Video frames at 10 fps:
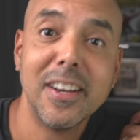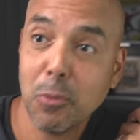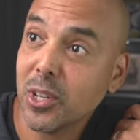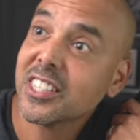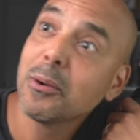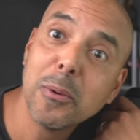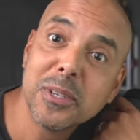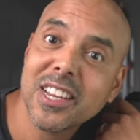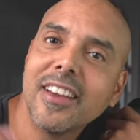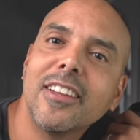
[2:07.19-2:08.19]
once someone
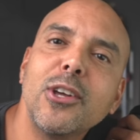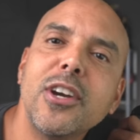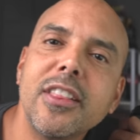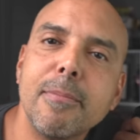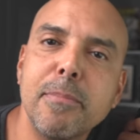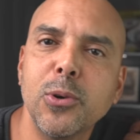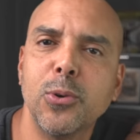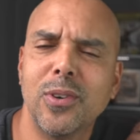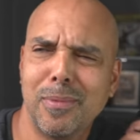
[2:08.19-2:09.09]
was like, look at the moon.